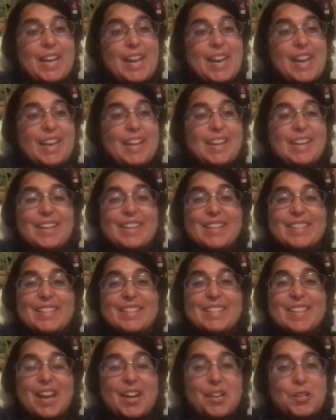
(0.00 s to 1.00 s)
It is
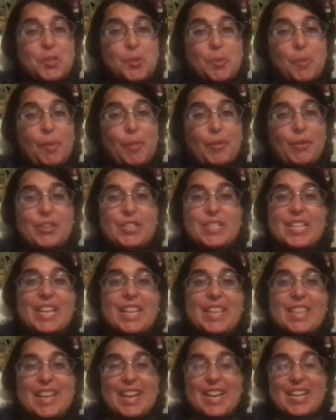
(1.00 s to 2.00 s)
October 13th.
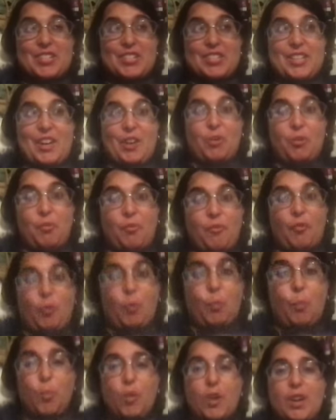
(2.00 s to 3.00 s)
I just got home
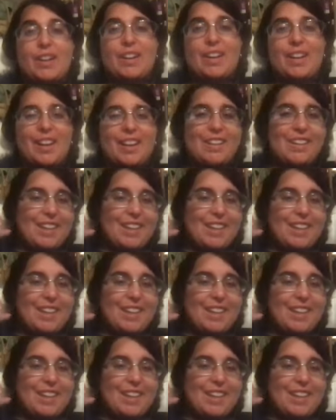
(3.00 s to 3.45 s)
from work.